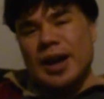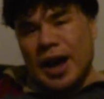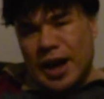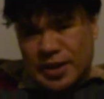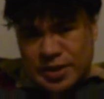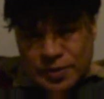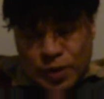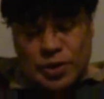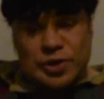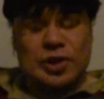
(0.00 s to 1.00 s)
And the
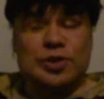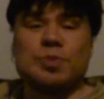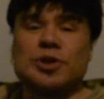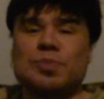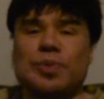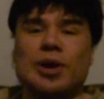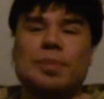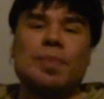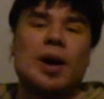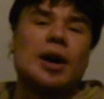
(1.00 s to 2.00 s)
viruses have to be
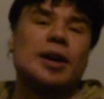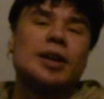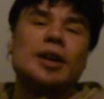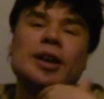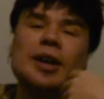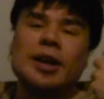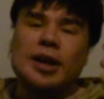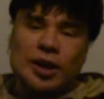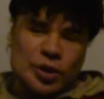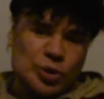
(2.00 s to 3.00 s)
spread by
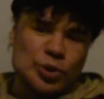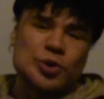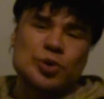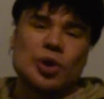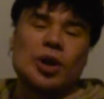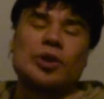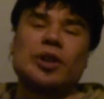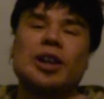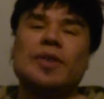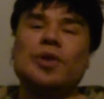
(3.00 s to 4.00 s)
usually other
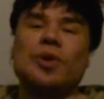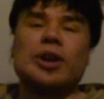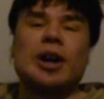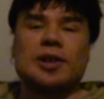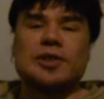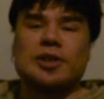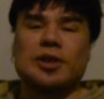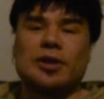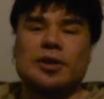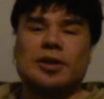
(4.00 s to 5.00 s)
living organisms
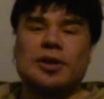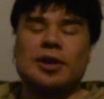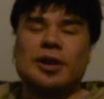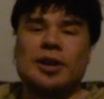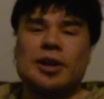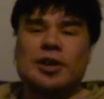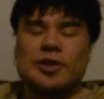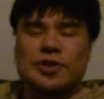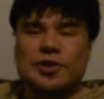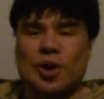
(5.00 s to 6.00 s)
here.
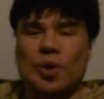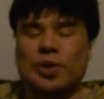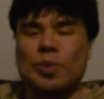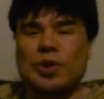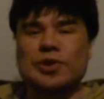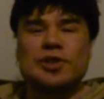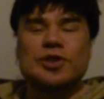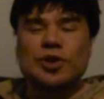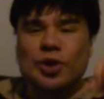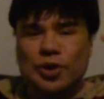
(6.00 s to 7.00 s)
So the
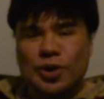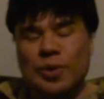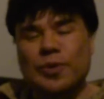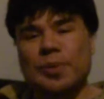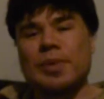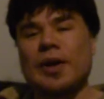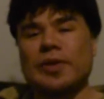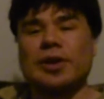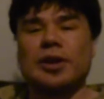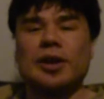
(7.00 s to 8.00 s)
viruses don't come from
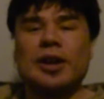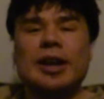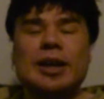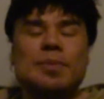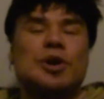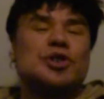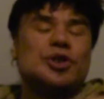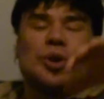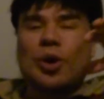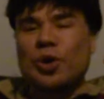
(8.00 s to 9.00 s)
nothing here. Imagine
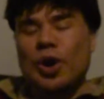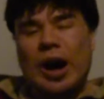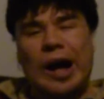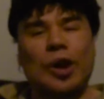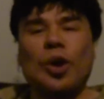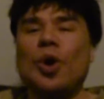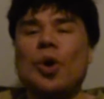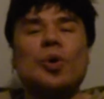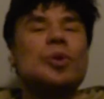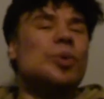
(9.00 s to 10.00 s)
you're
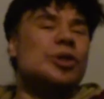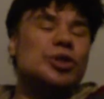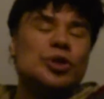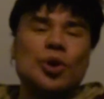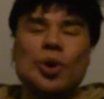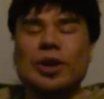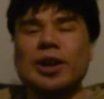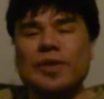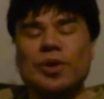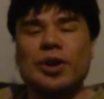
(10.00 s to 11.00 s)
alone with no other
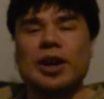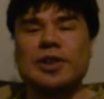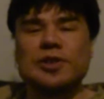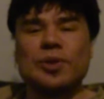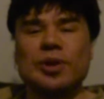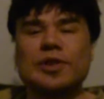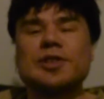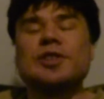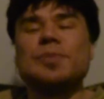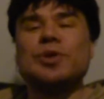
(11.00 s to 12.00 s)
living organism in the universe
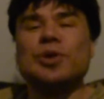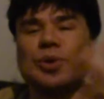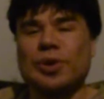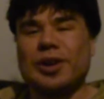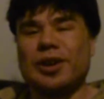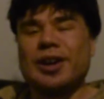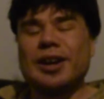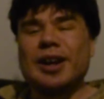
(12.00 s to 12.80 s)
except you here.